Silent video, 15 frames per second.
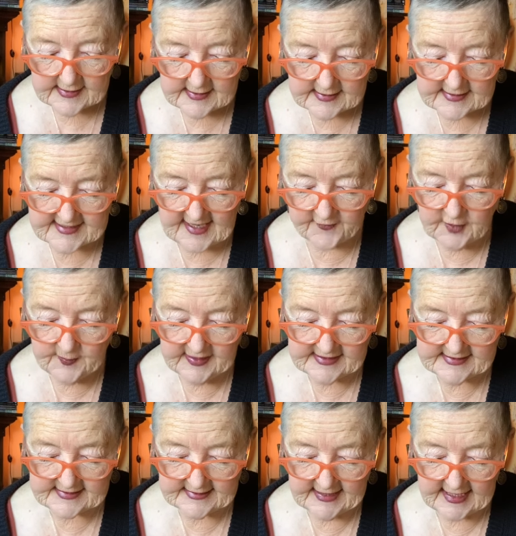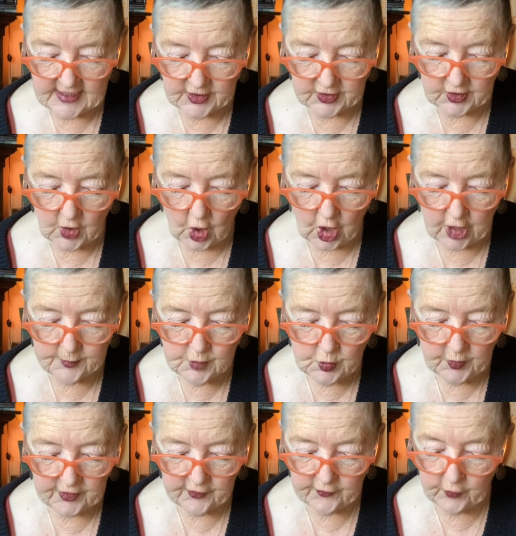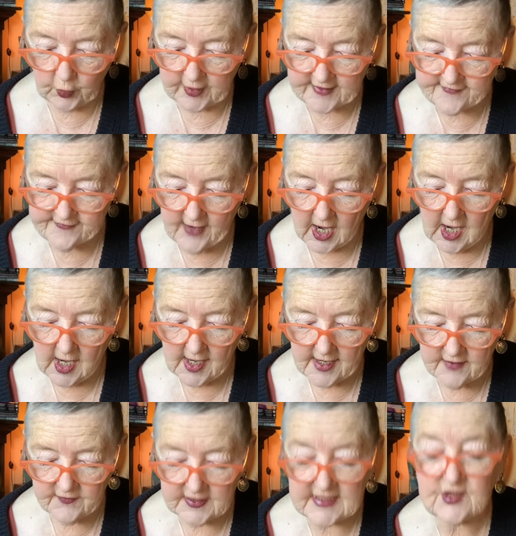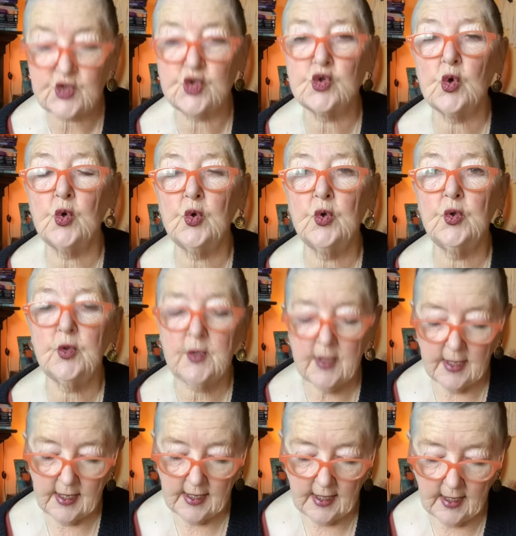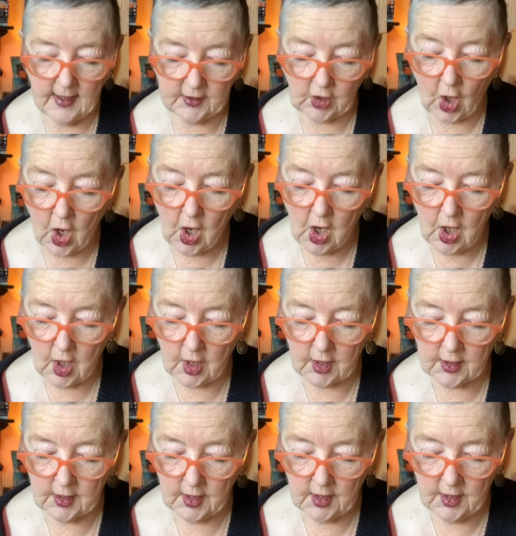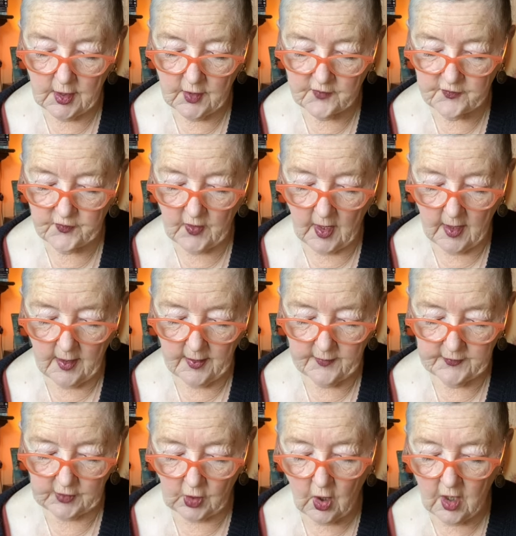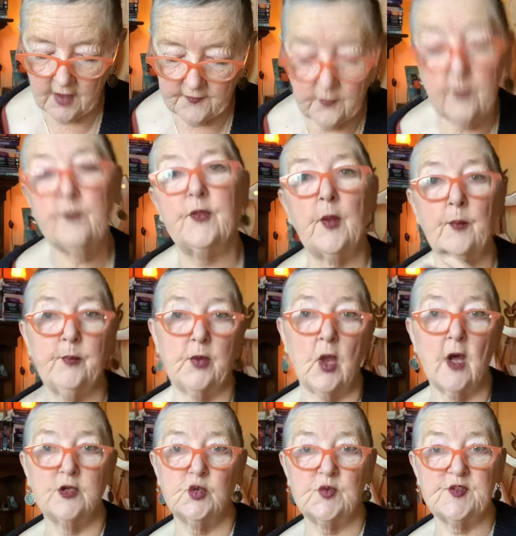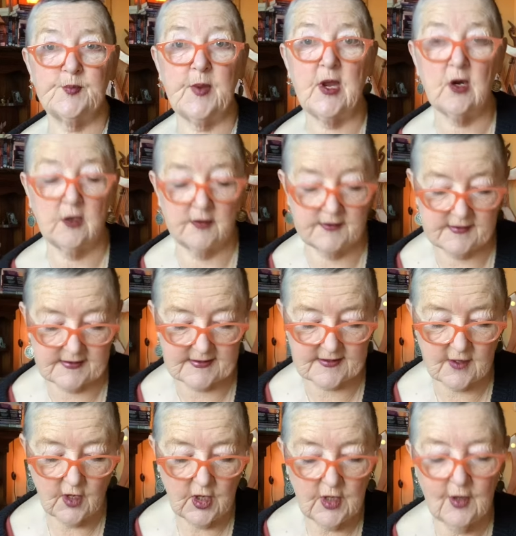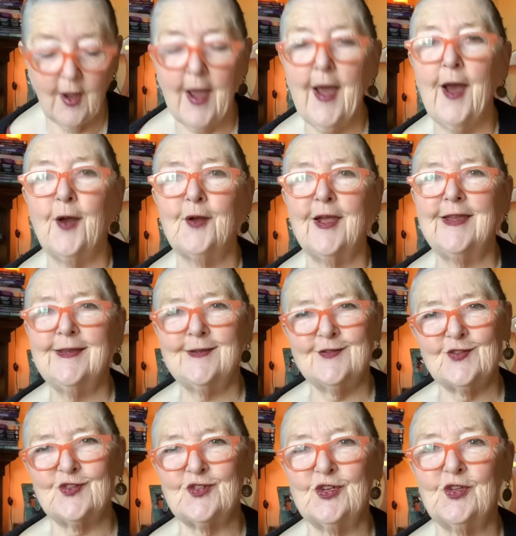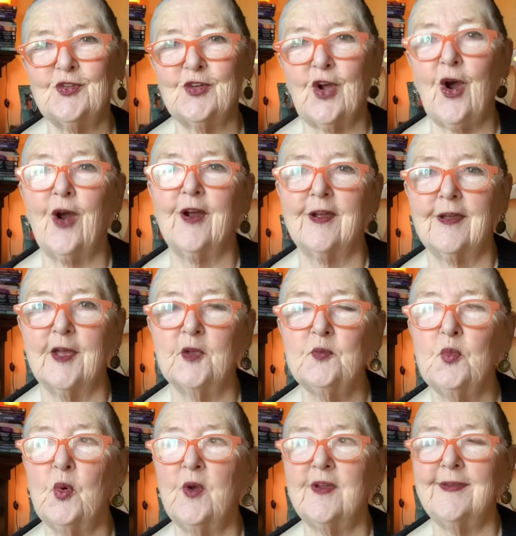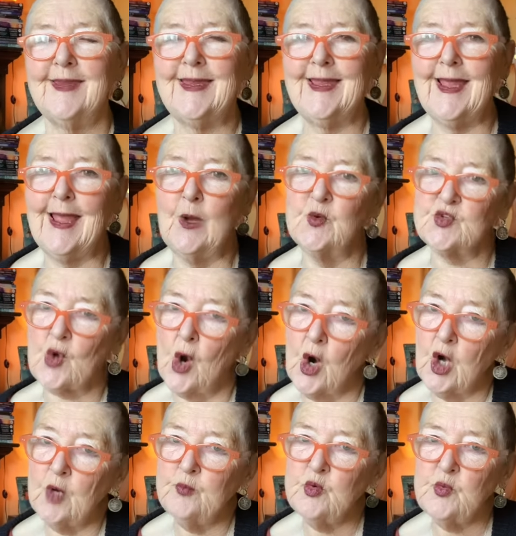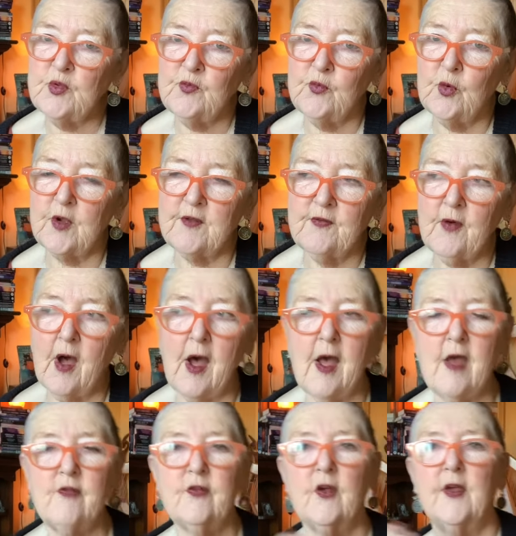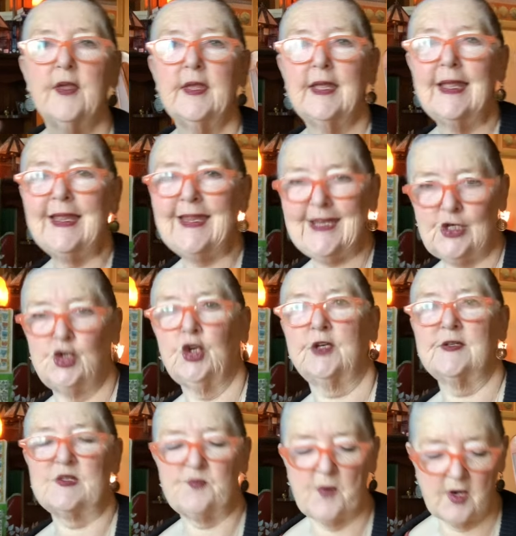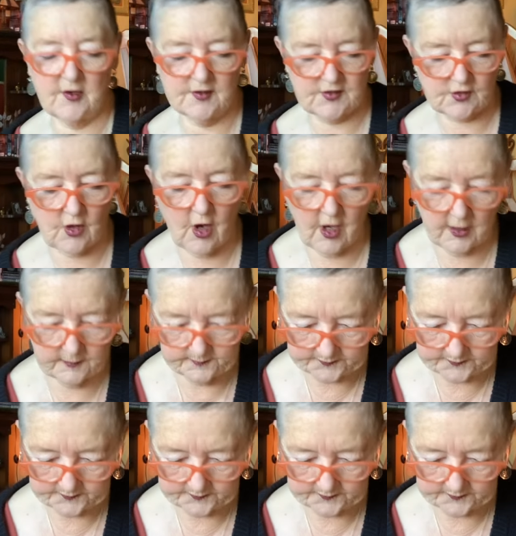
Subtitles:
7 months later, armed with a .45, he stole a car the car that belonged to his parents. He didn't steal the car at gunpoint. He was armed with a .45. He took his parents' car.